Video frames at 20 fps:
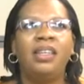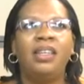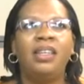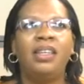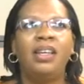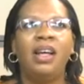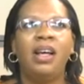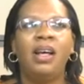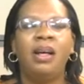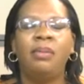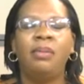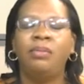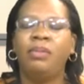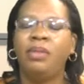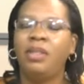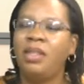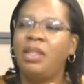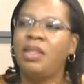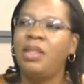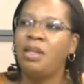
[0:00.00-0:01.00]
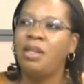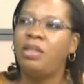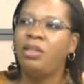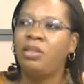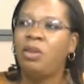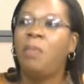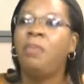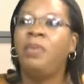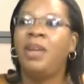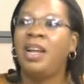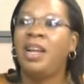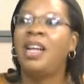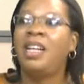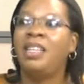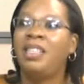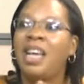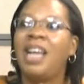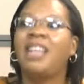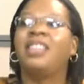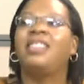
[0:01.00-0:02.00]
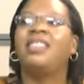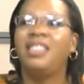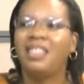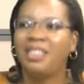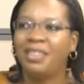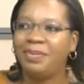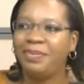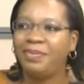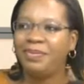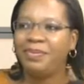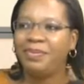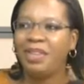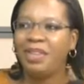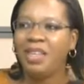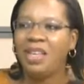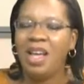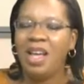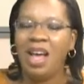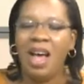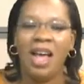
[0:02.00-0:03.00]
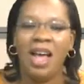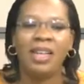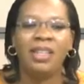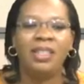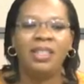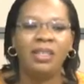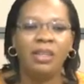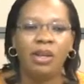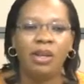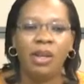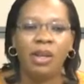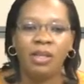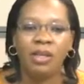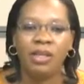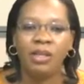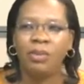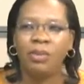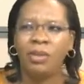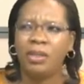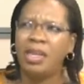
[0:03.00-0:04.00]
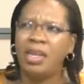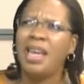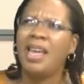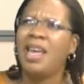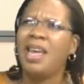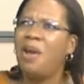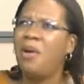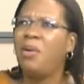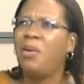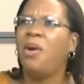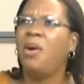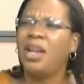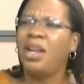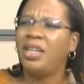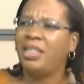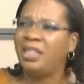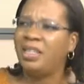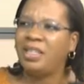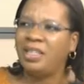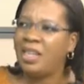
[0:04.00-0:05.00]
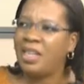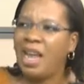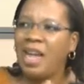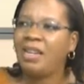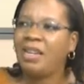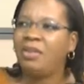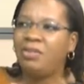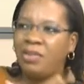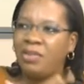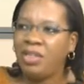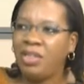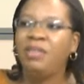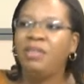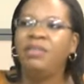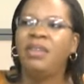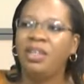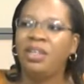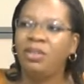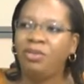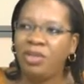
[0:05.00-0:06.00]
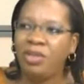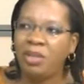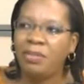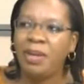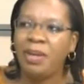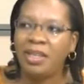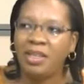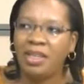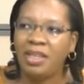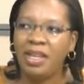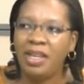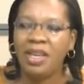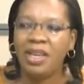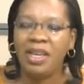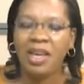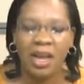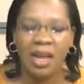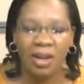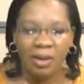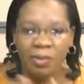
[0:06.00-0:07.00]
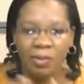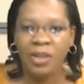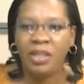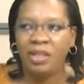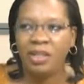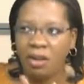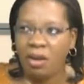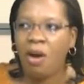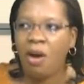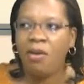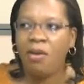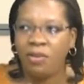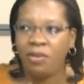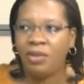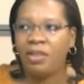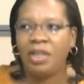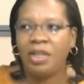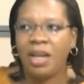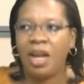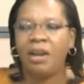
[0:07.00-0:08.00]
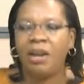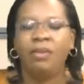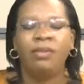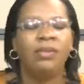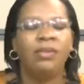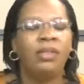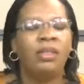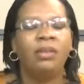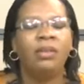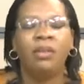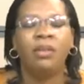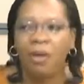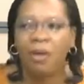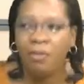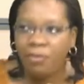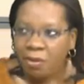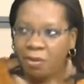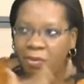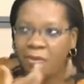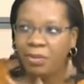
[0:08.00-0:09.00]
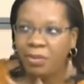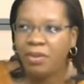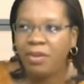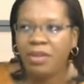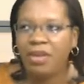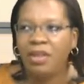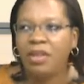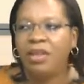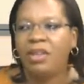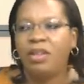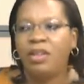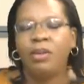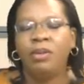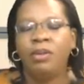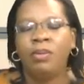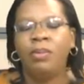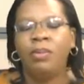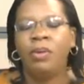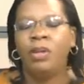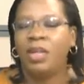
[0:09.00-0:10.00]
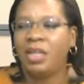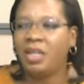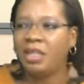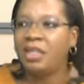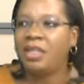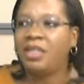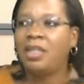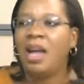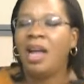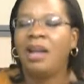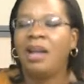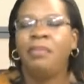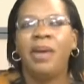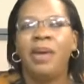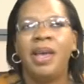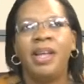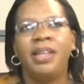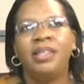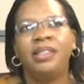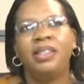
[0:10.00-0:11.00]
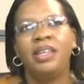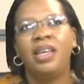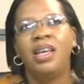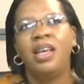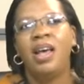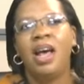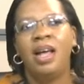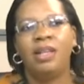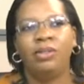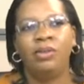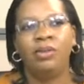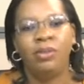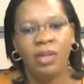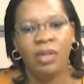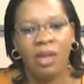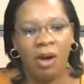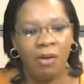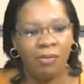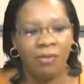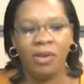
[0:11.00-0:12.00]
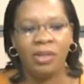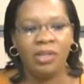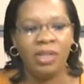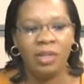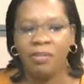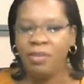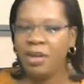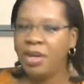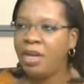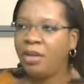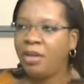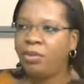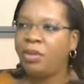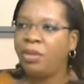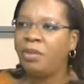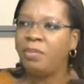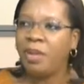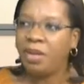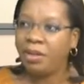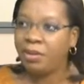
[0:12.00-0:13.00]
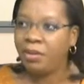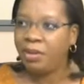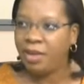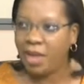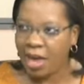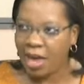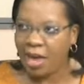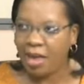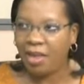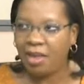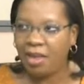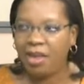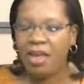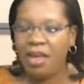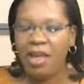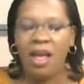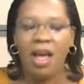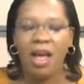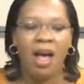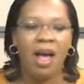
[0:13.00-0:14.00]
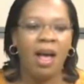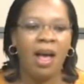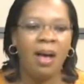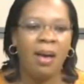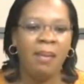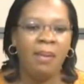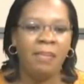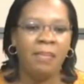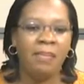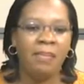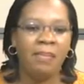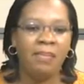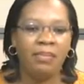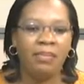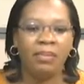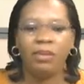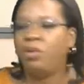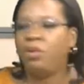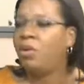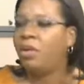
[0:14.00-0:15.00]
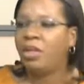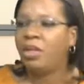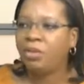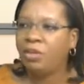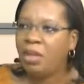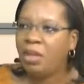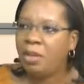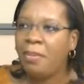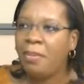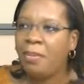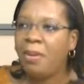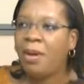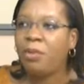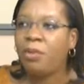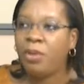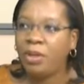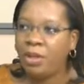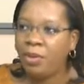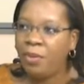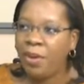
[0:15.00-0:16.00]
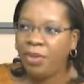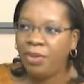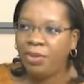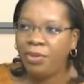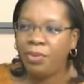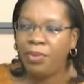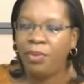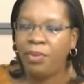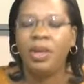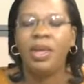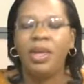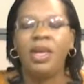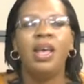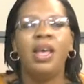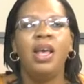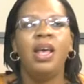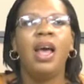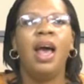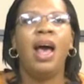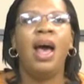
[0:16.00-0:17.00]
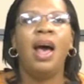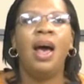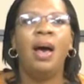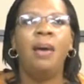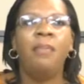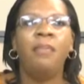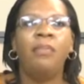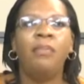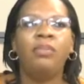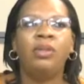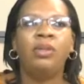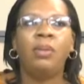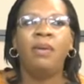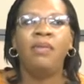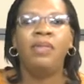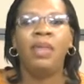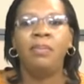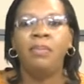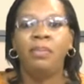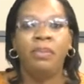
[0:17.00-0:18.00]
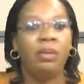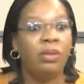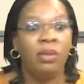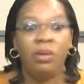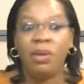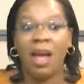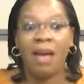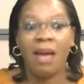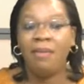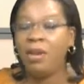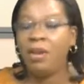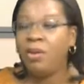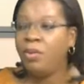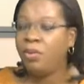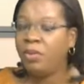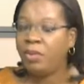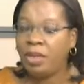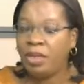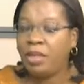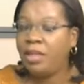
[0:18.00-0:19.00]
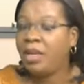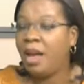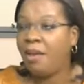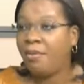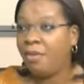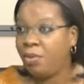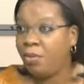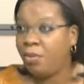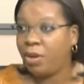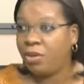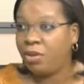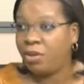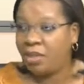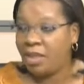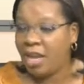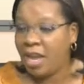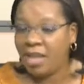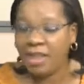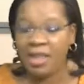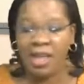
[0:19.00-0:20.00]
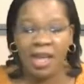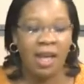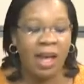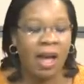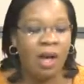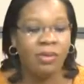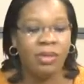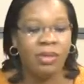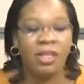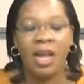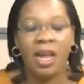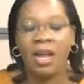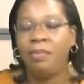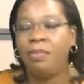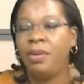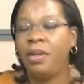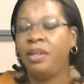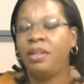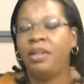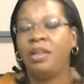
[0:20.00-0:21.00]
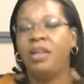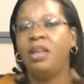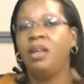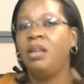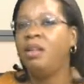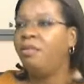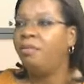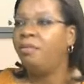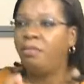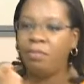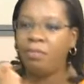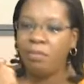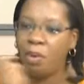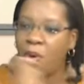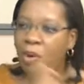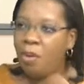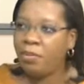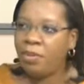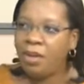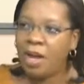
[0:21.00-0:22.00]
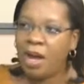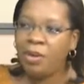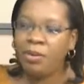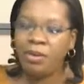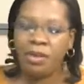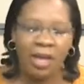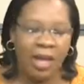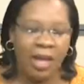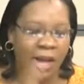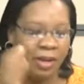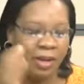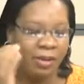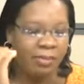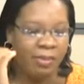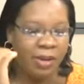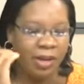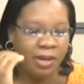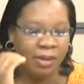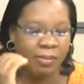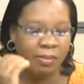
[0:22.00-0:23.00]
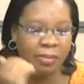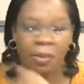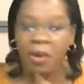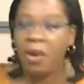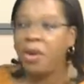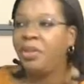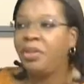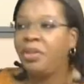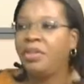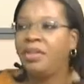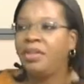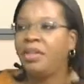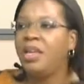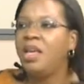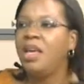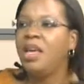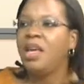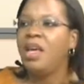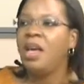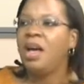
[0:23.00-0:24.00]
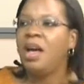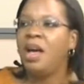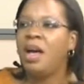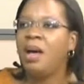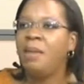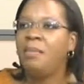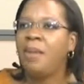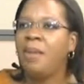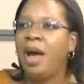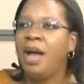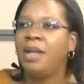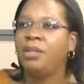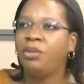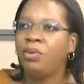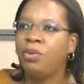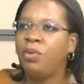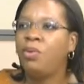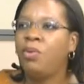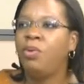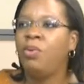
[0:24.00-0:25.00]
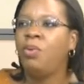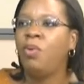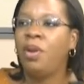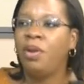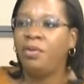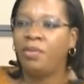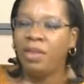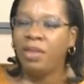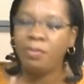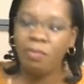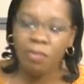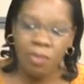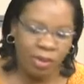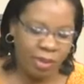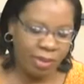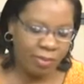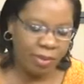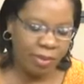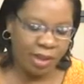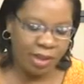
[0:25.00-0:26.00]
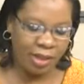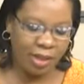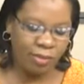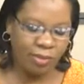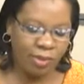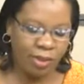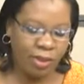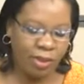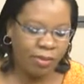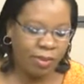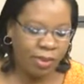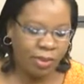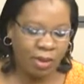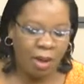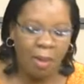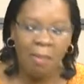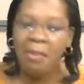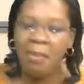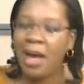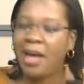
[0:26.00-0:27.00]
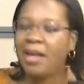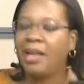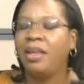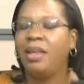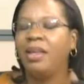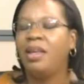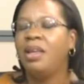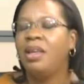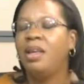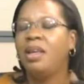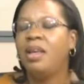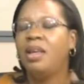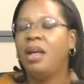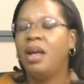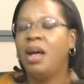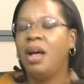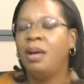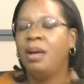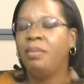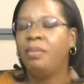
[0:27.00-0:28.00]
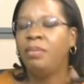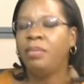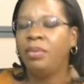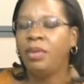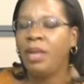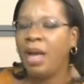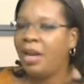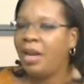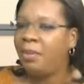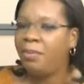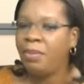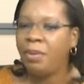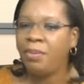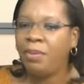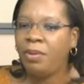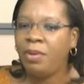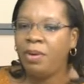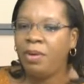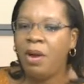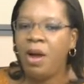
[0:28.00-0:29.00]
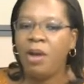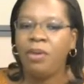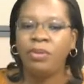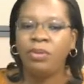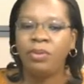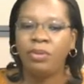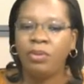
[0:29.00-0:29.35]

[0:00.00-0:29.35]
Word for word: um, the stomped on her chest, mm. and this was a year ago, and she still hadn't received any treatment. And when she coughed, she kind of still coughed up, you know, blood, and she still had pains. And so, of course, the immediate was medical care, um, talking to them what they went through. Um, some of them don't have any, didn't have anywhere to stay. Their houses had been bombed out, they had been burnt. Um, and so, one of the most important things we did was come back, um, gather people around,